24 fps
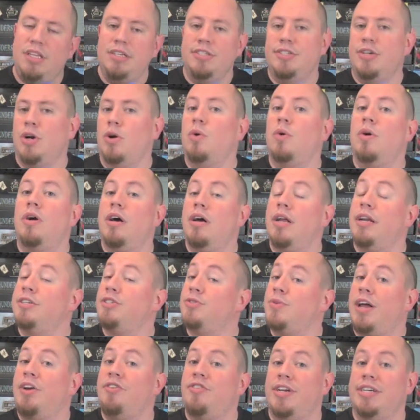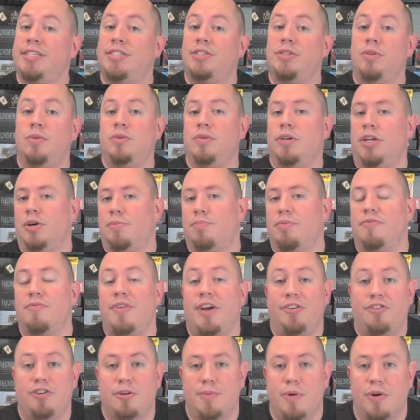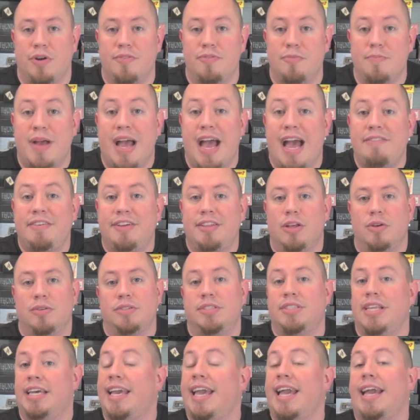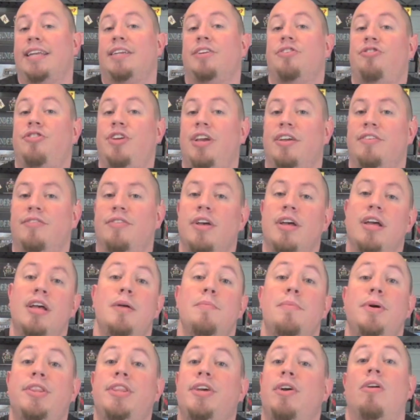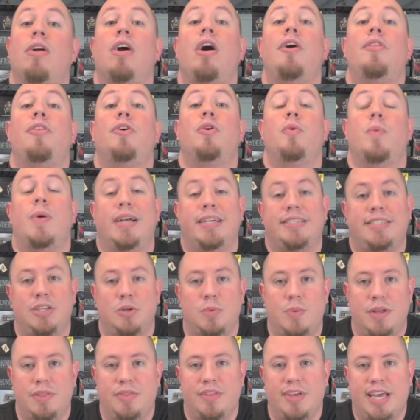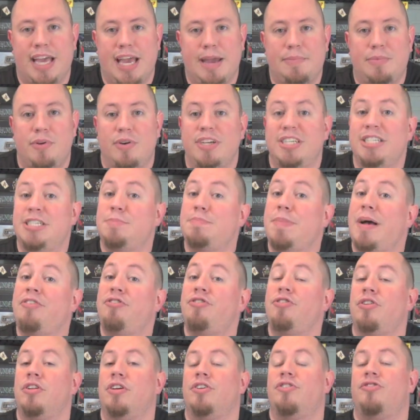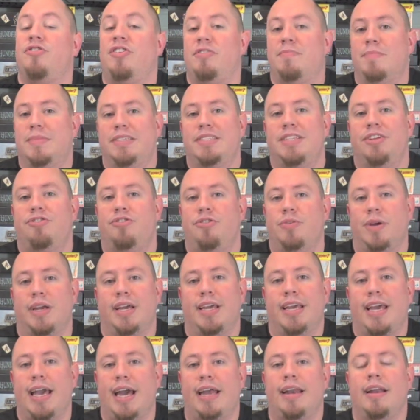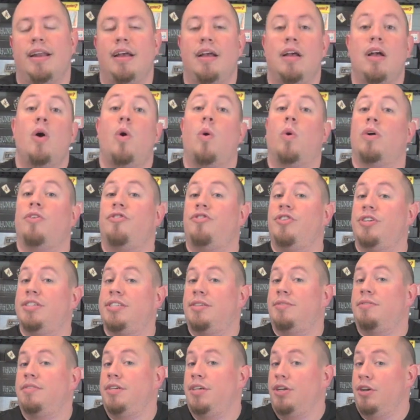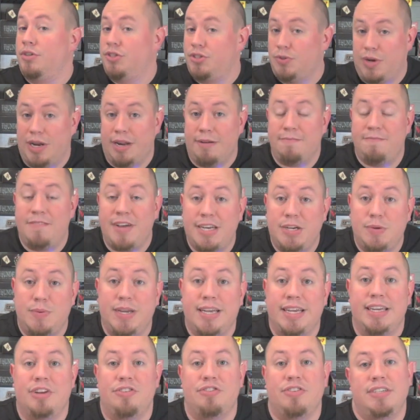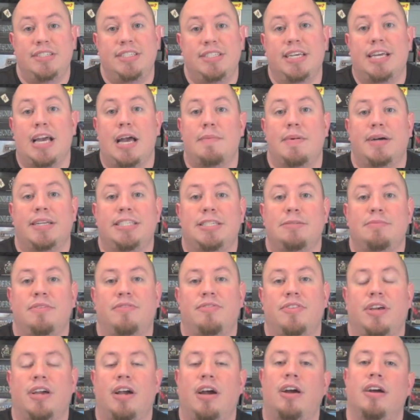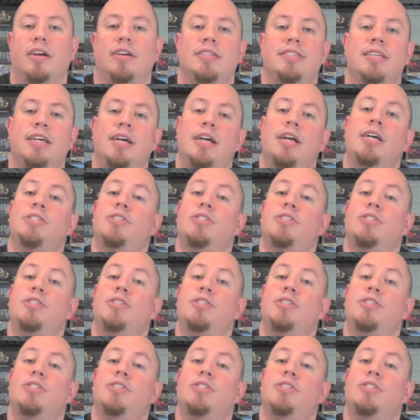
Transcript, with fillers: So a strategy is to, prevent your opponent from having those and they can't achieve. But there are other ways to win the game. There are special achievements that you can get, or just, straight up victory conditions that come on some of the cards.